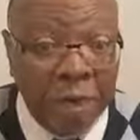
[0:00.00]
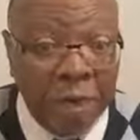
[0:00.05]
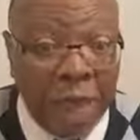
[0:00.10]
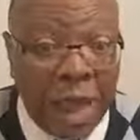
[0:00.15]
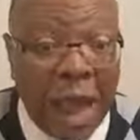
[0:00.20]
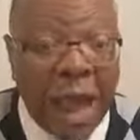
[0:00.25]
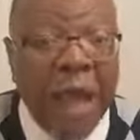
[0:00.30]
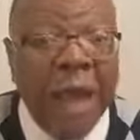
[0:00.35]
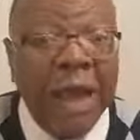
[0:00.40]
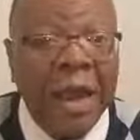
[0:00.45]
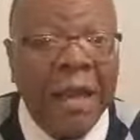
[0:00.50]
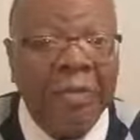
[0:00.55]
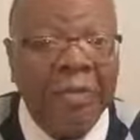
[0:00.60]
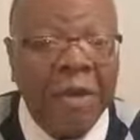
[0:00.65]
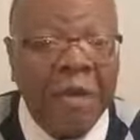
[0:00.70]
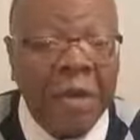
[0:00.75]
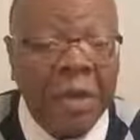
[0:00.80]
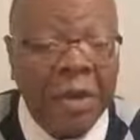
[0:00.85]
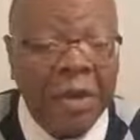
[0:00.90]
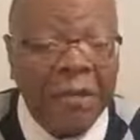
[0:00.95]

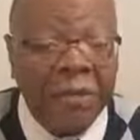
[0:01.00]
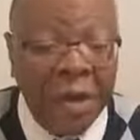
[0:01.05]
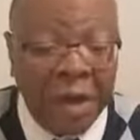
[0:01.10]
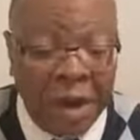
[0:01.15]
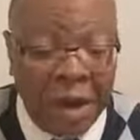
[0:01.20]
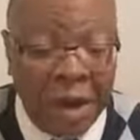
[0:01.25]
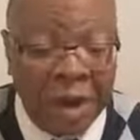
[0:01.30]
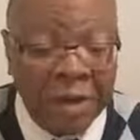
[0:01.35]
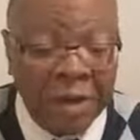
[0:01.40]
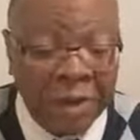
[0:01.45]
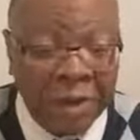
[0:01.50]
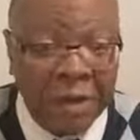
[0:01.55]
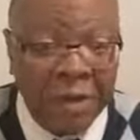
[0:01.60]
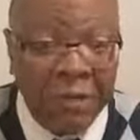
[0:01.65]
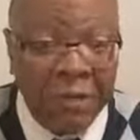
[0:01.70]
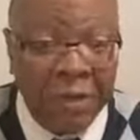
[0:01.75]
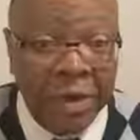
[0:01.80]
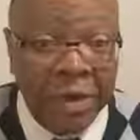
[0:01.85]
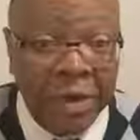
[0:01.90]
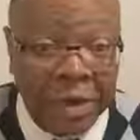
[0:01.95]
However, because of
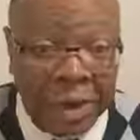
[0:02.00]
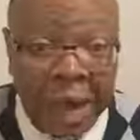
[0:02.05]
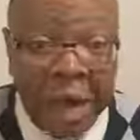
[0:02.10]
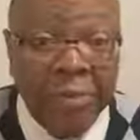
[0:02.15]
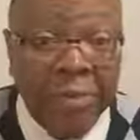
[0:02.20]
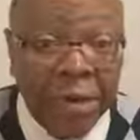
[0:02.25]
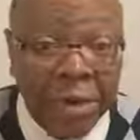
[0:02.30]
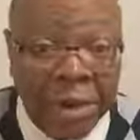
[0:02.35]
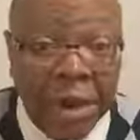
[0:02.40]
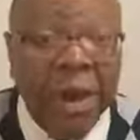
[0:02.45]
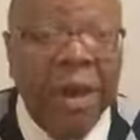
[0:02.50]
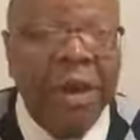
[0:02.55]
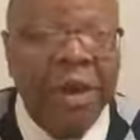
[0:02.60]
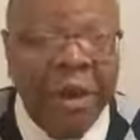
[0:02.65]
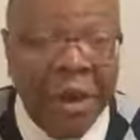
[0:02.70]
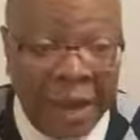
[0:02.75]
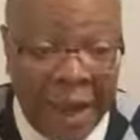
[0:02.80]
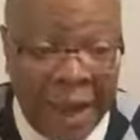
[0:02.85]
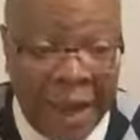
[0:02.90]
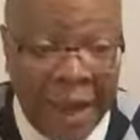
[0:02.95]
their particular
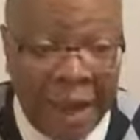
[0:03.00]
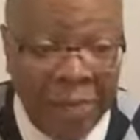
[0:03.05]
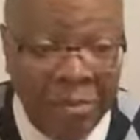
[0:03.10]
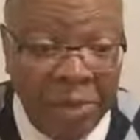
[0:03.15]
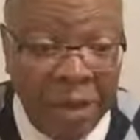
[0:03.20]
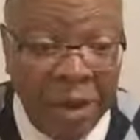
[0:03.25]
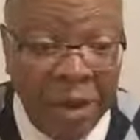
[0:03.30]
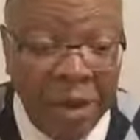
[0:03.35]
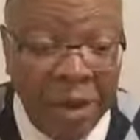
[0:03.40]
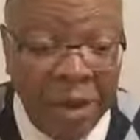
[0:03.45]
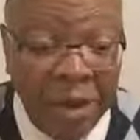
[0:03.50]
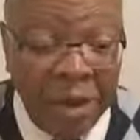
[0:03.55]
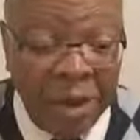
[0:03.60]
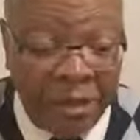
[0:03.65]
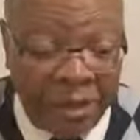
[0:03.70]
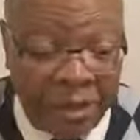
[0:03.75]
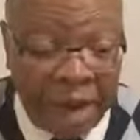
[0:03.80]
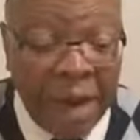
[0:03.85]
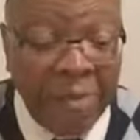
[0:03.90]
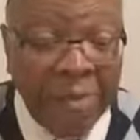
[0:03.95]
name,
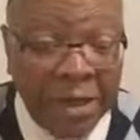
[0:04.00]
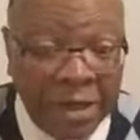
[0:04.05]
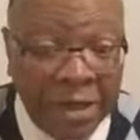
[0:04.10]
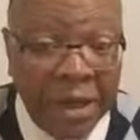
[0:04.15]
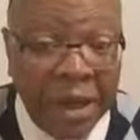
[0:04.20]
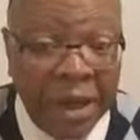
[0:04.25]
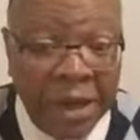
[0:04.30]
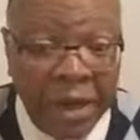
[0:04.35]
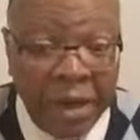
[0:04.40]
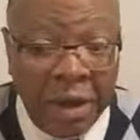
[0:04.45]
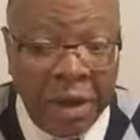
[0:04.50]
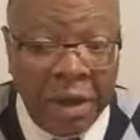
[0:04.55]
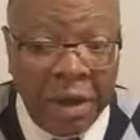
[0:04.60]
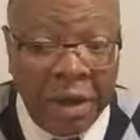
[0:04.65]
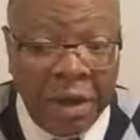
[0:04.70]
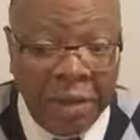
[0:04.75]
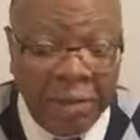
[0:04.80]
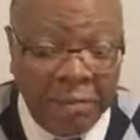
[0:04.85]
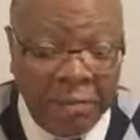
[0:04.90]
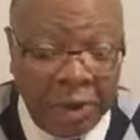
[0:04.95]
their
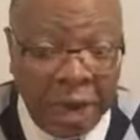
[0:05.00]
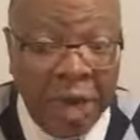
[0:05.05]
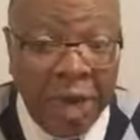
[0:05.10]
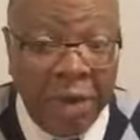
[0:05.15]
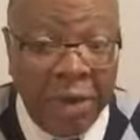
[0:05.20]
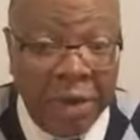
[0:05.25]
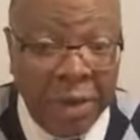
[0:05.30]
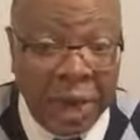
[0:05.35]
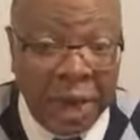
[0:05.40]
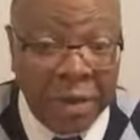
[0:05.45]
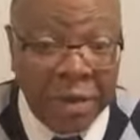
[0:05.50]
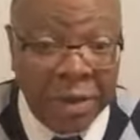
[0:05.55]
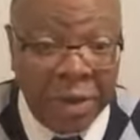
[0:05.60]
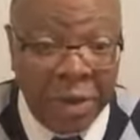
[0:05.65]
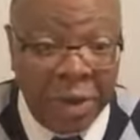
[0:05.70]
particular pedigree, as it